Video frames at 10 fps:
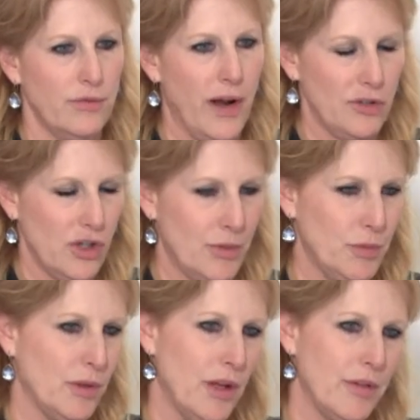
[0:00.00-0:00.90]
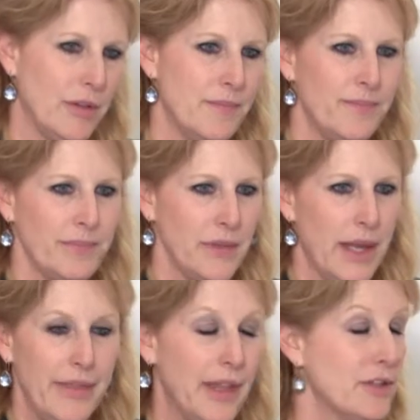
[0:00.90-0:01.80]
file Chapter 11
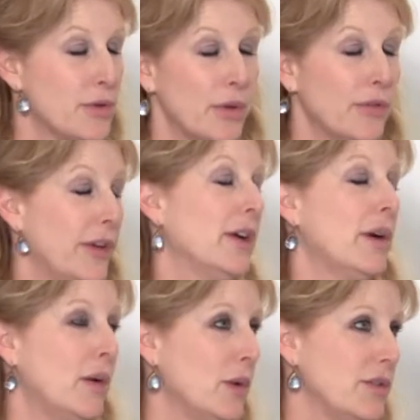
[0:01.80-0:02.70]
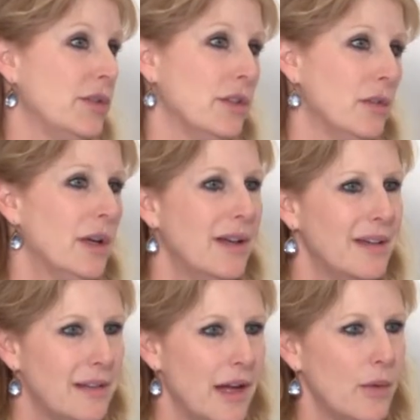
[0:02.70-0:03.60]
and then sort of figure out what to do.
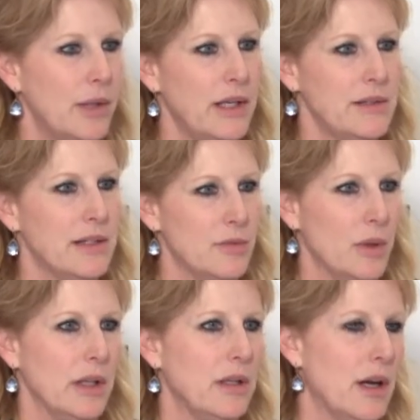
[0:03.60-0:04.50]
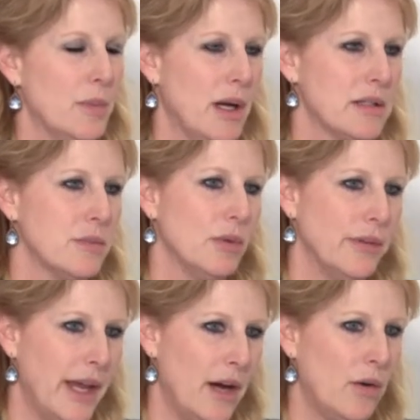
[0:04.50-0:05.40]
Nowadays, that's really not possible.
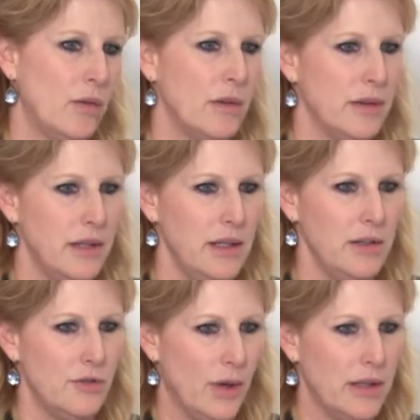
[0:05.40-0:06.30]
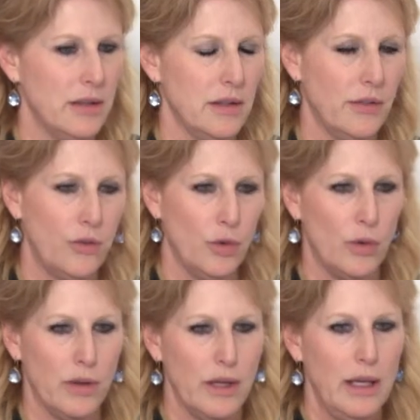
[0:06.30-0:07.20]
Now the trend is
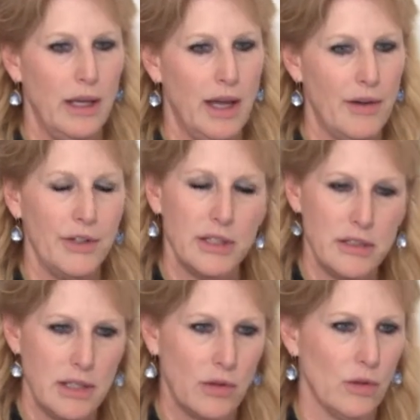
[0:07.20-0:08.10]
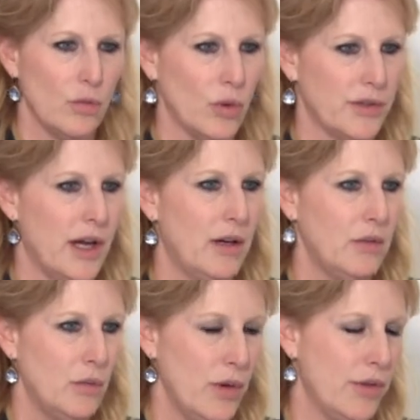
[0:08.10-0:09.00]
toward having a deal worked
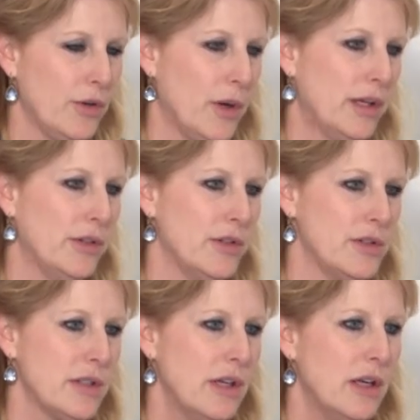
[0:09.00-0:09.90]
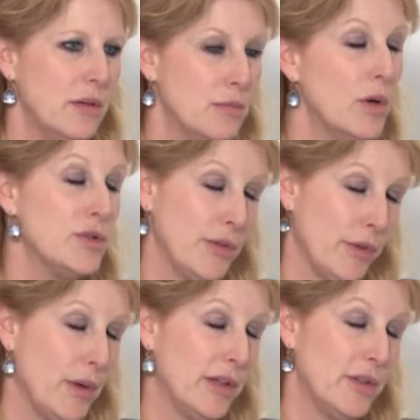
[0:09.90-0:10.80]
out with the creditors, most of
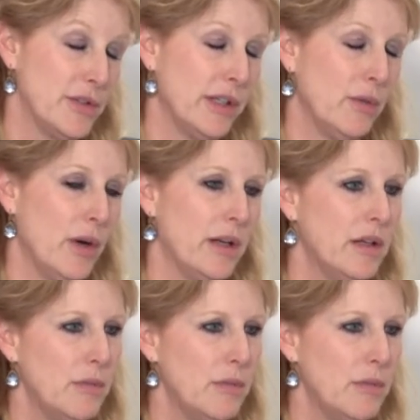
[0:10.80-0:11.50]
the creditors anyway,